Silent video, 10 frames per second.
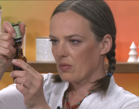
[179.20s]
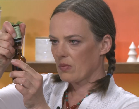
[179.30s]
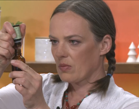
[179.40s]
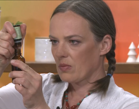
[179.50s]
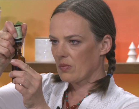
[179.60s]

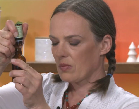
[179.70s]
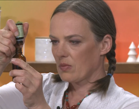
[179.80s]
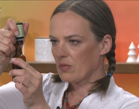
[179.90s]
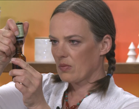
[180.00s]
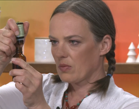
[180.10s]

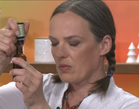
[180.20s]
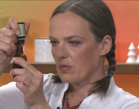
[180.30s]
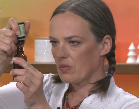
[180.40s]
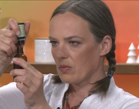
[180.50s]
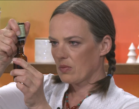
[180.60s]

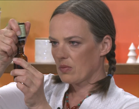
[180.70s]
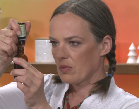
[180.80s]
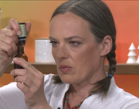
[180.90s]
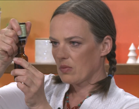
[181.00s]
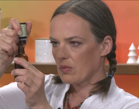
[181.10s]

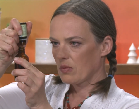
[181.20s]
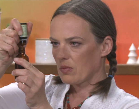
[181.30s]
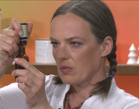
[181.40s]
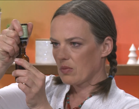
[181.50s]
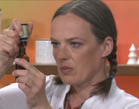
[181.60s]

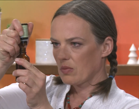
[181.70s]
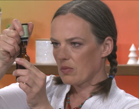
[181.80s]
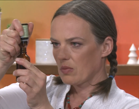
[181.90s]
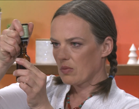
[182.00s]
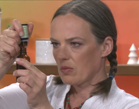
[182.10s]

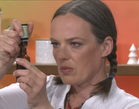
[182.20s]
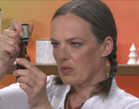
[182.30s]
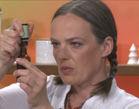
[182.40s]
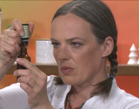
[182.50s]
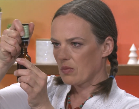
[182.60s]

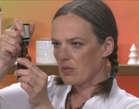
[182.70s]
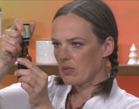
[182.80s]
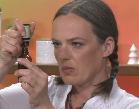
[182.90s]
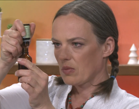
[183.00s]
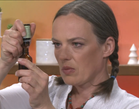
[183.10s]

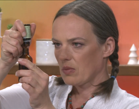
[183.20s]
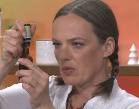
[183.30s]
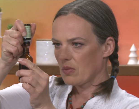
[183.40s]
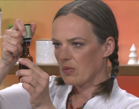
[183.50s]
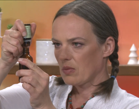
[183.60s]

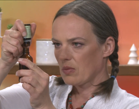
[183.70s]
No one is speaking in this clip.